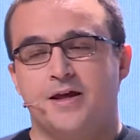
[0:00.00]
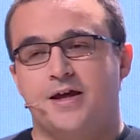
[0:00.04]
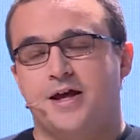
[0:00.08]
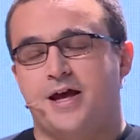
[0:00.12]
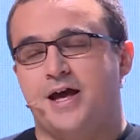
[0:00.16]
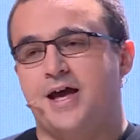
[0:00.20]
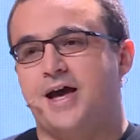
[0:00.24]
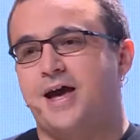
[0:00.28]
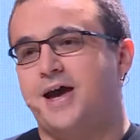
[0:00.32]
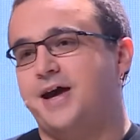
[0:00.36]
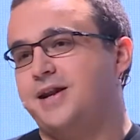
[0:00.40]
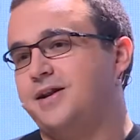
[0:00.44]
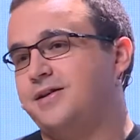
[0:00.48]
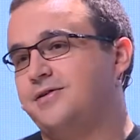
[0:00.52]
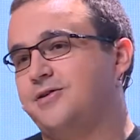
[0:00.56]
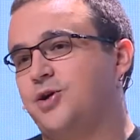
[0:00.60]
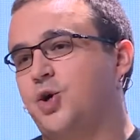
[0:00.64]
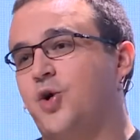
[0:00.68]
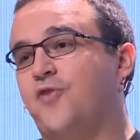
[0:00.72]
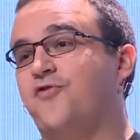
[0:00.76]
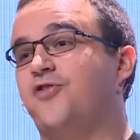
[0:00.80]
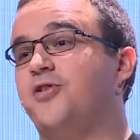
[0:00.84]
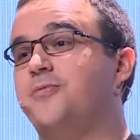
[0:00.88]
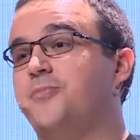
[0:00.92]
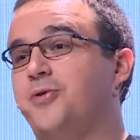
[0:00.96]
And
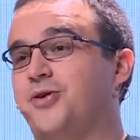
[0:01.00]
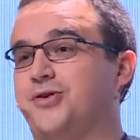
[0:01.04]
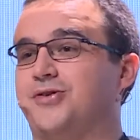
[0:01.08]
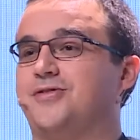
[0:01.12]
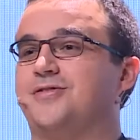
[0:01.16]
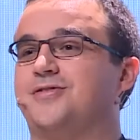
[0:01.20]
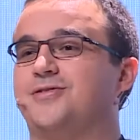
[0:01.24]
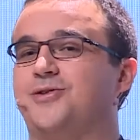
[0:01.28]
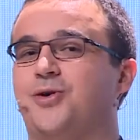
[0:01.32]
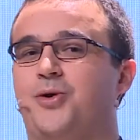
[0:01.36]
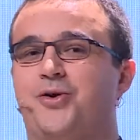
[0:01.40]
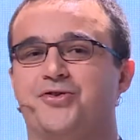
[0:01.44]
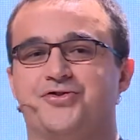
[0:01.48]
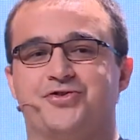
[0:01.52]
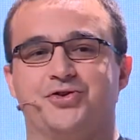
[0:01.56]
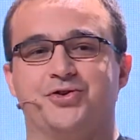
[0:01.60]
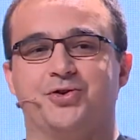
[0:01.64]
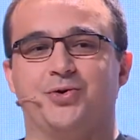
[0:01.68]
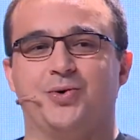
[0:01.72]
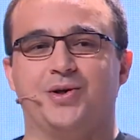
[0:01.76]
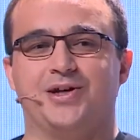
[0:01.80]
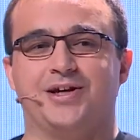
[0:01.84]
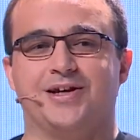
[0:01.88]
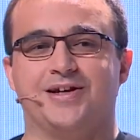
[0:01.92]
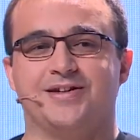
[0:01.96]
government also
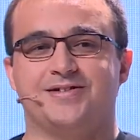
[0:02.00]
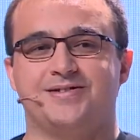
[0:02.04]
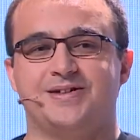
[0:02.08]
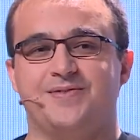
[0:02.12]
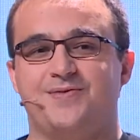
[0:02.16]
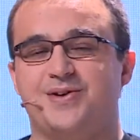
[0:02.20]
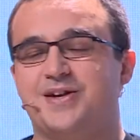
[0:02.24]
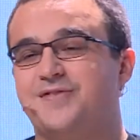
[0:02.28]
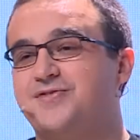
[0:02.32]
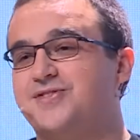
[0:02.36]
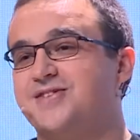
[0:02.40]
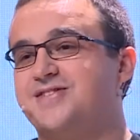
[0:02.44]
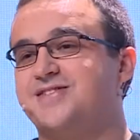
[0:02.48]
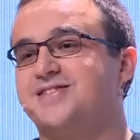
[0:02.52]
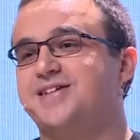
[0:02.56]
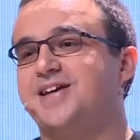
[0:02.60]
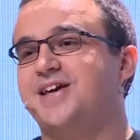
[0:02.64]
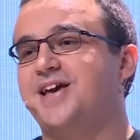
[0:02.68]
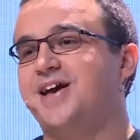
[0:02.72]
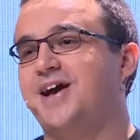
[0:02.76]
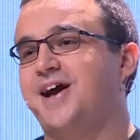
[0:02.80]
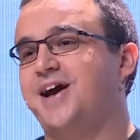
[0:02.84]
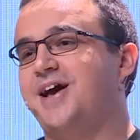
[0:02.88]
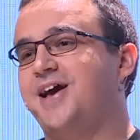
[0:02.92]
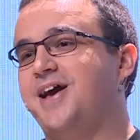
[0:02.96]
doing it, even if the
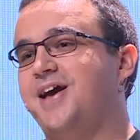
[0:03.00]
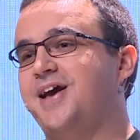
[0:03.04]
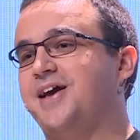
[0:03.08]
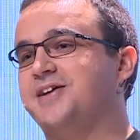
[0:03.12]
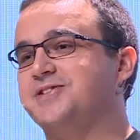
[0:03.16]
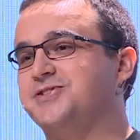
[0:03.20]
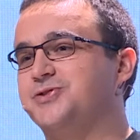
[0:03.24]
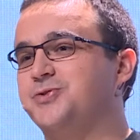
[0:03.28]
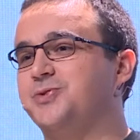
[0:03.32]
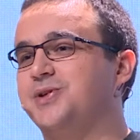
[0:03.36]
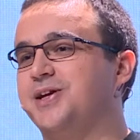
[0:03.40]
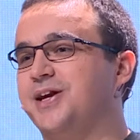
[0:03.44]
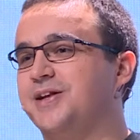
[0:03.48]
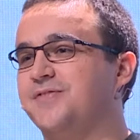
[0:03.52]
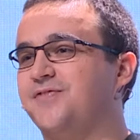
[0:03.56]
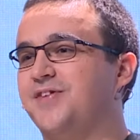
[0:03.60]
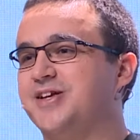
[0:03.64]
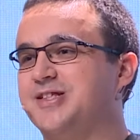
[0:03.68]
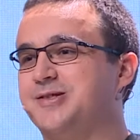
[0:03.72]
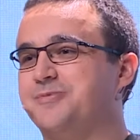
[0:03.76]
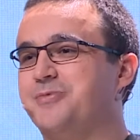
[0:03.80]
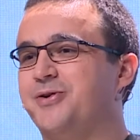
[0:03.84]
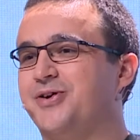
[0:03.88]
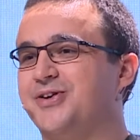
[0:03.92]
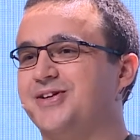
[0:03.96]
CIA is doing
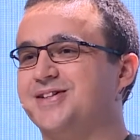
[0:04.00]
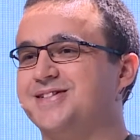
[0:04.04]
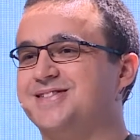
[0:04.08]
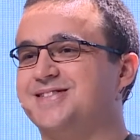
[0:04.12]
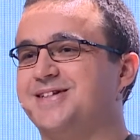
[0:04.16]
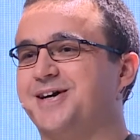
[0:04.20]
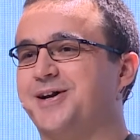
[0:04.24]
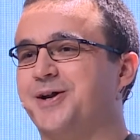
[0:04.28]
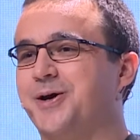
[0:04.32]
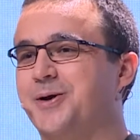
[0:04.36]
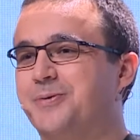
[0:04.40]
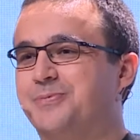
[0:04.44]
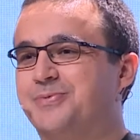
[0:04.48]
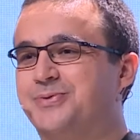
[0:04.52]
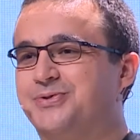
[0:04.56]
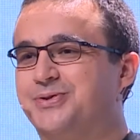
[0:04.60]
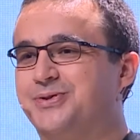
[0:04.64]
investment in startups.